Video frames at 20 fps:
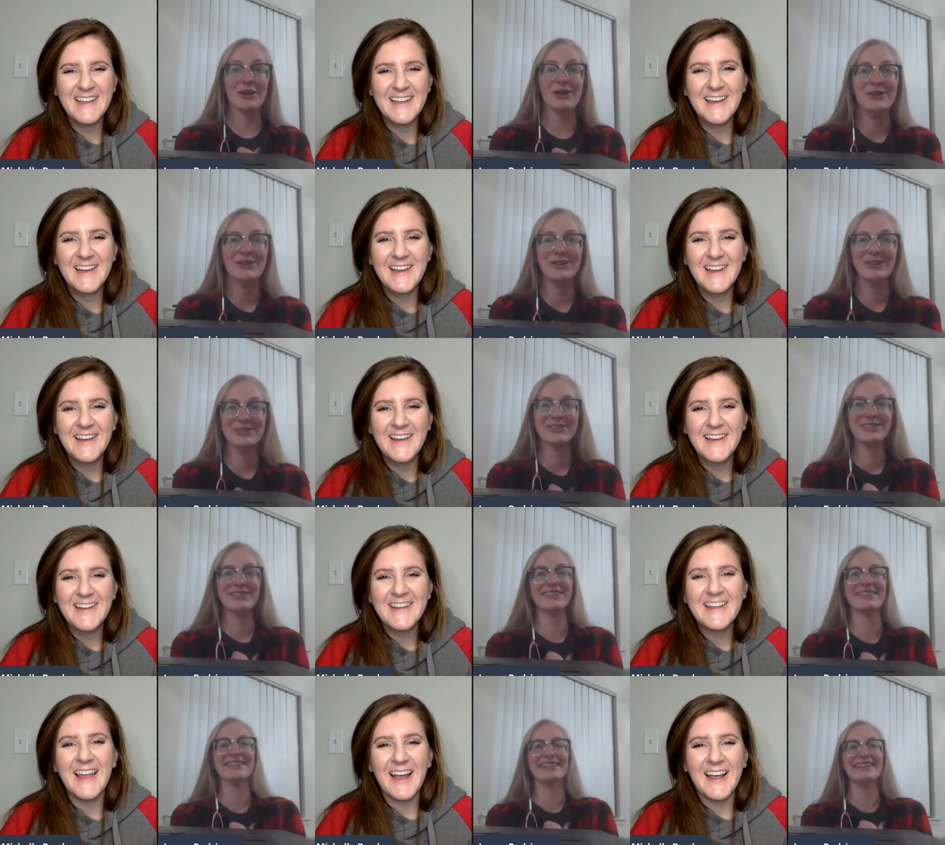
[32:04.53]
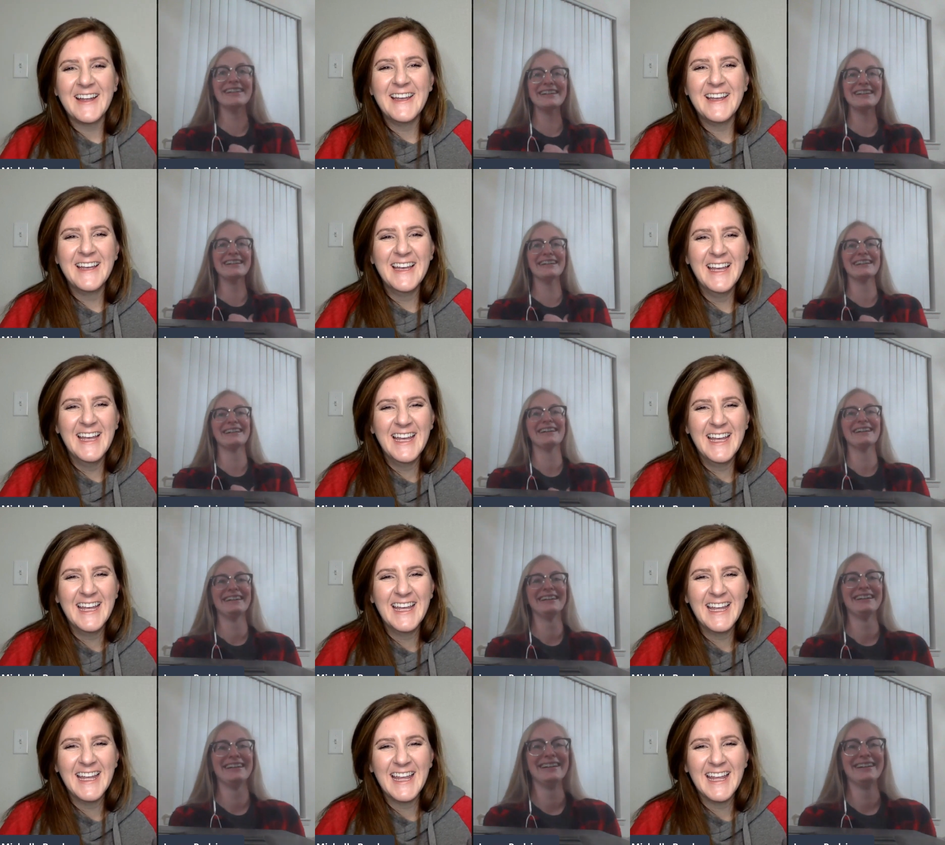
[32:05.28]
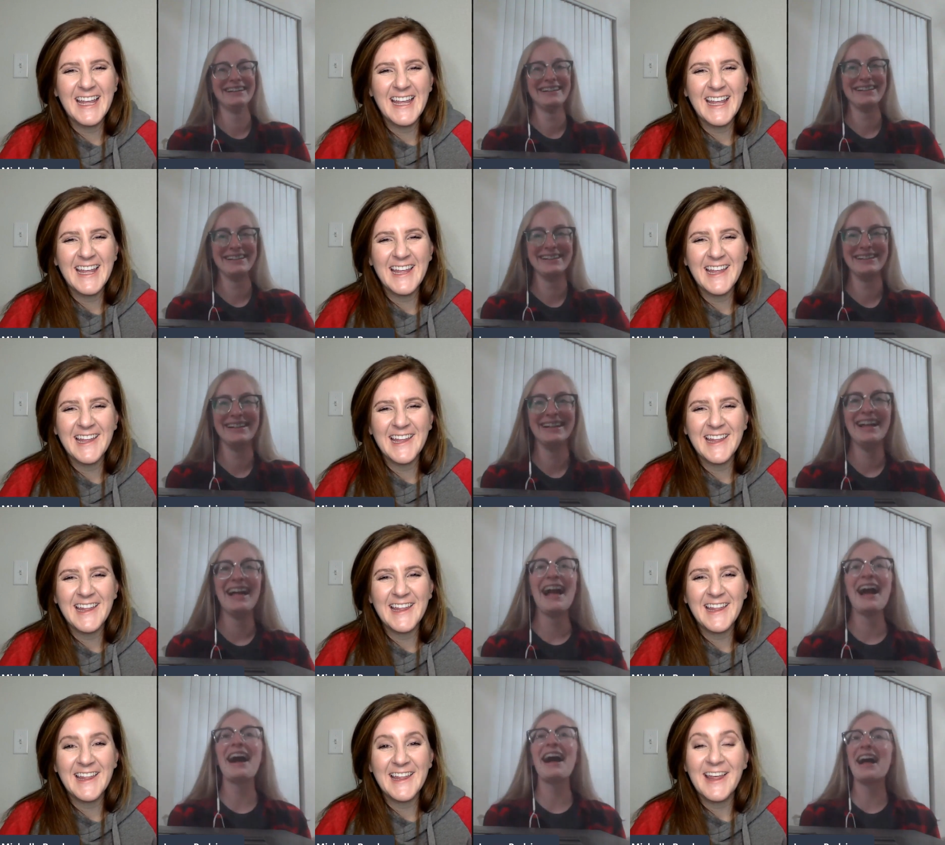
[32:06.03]

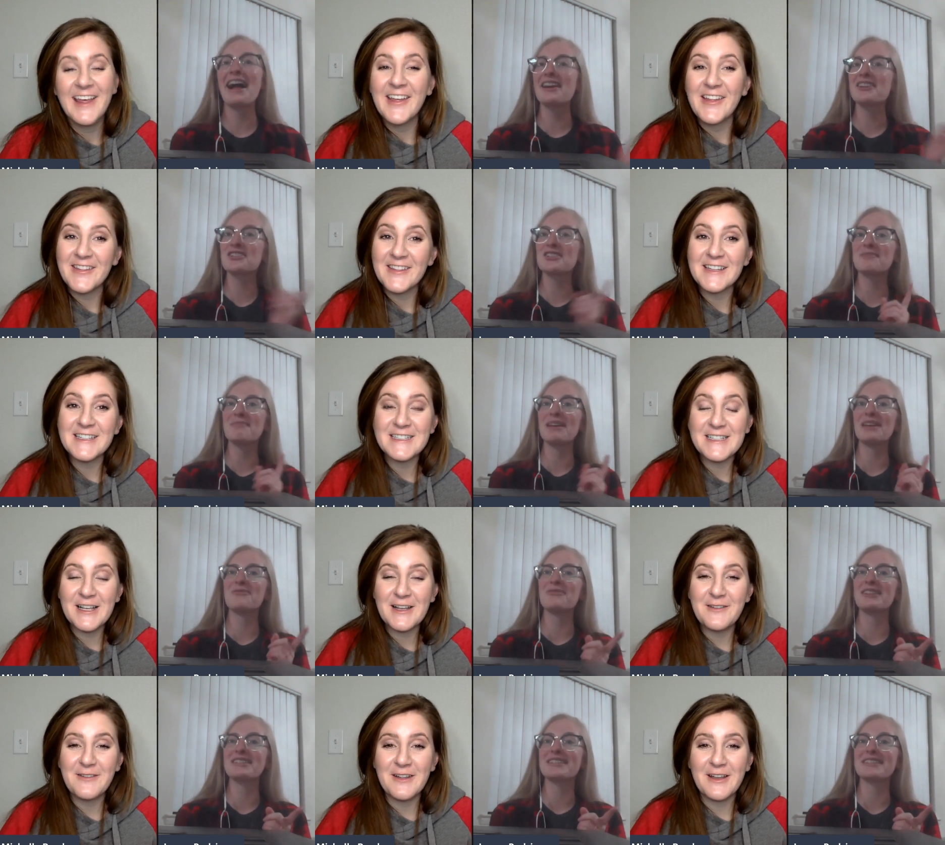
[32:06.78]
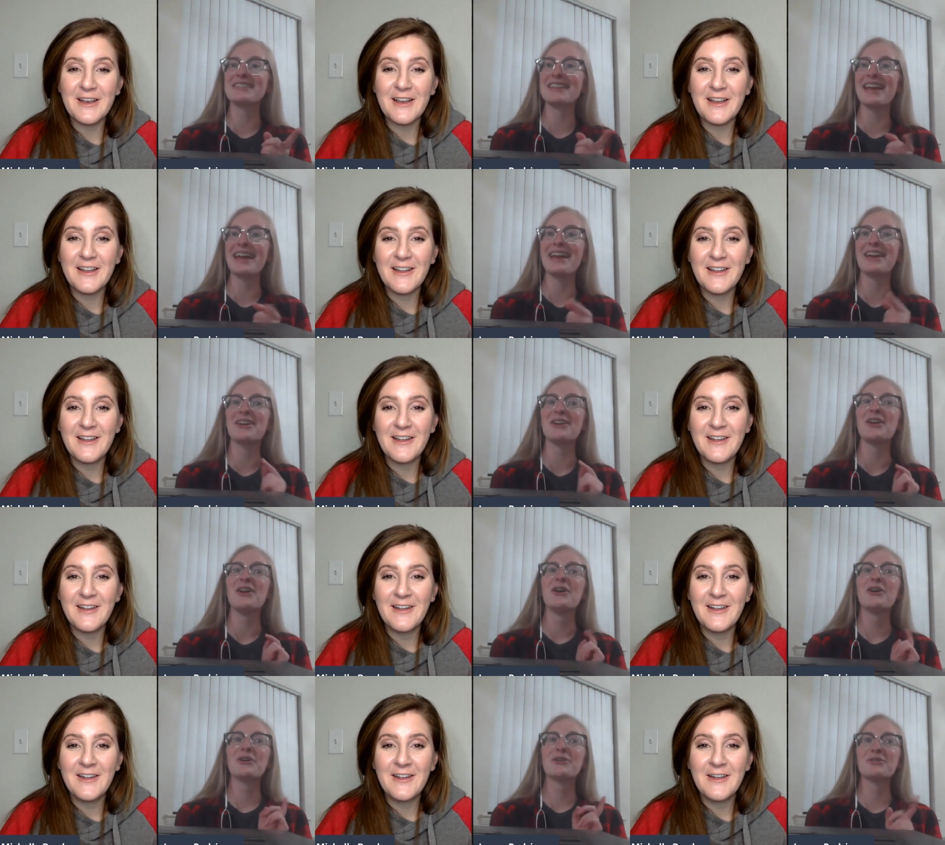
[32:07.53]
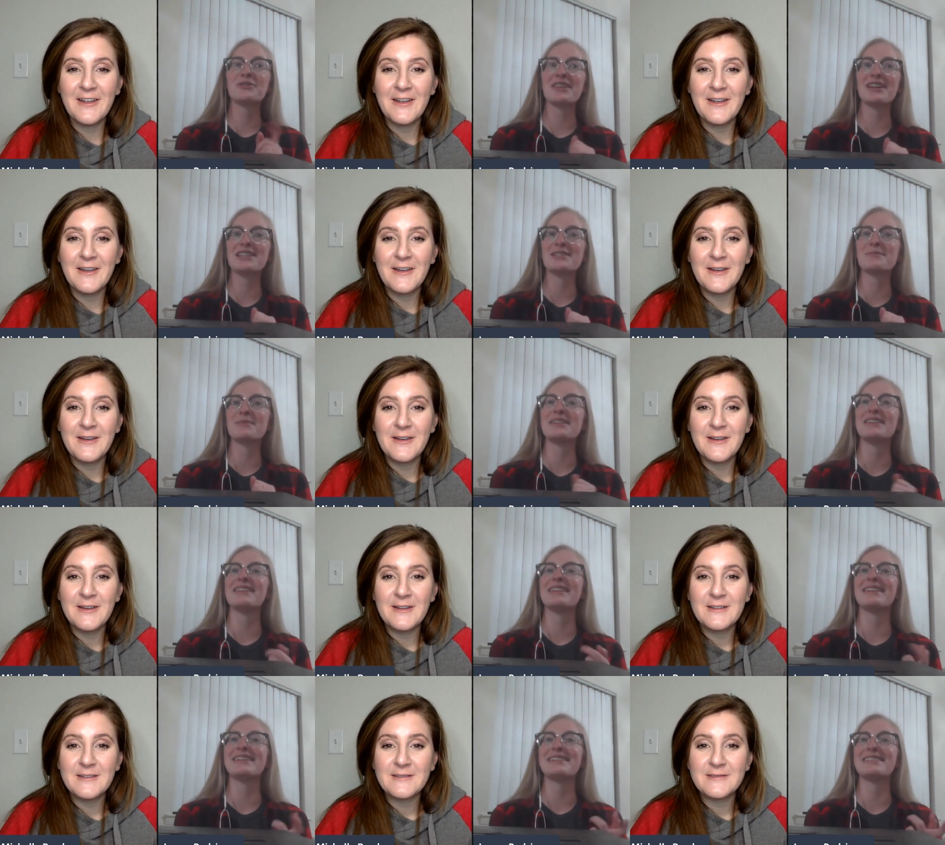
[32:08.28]
Speaker 1: I actually made one today whose
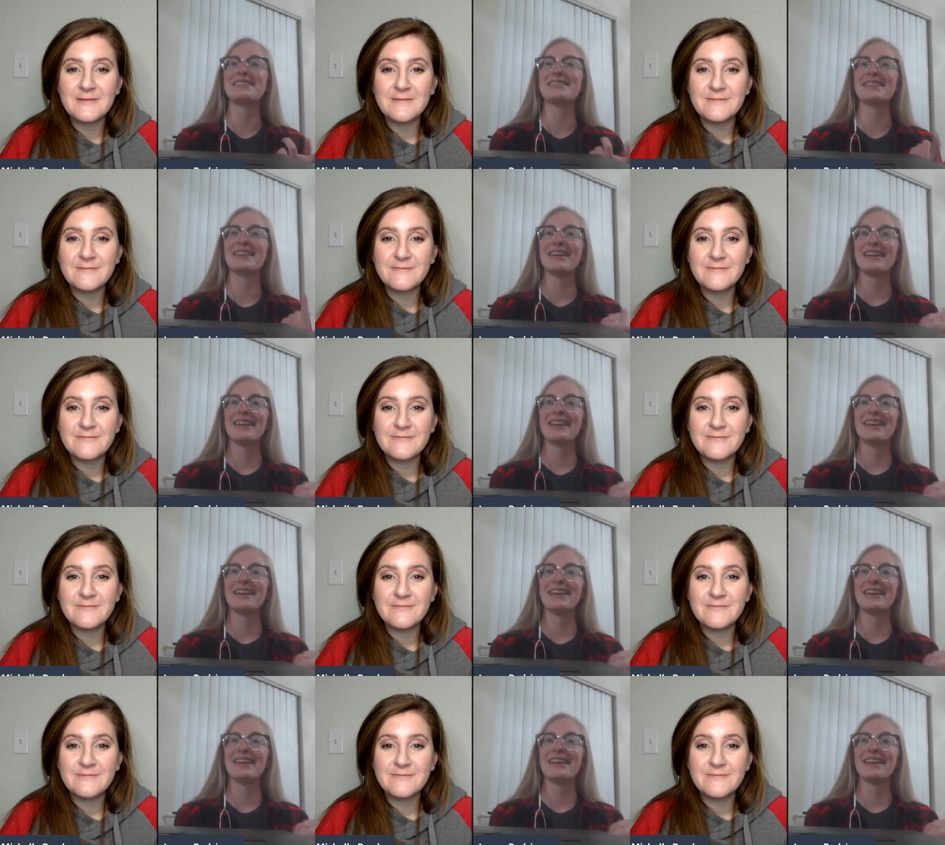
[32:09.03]
husband is